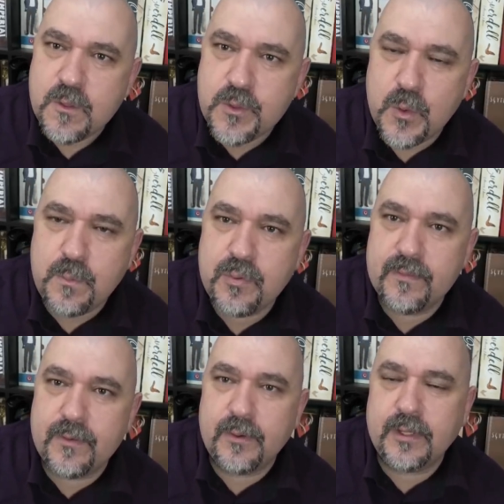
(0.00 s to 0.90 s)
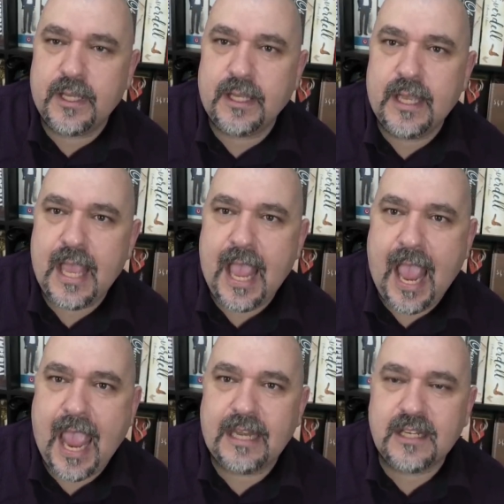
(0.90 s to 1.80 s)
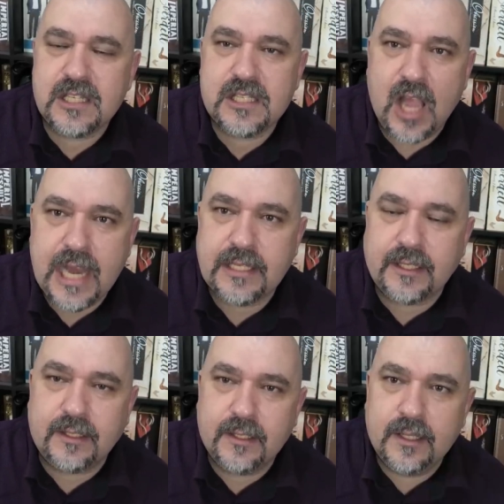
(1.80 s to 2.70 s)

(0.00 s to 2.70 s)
thought-provoking, and exciting.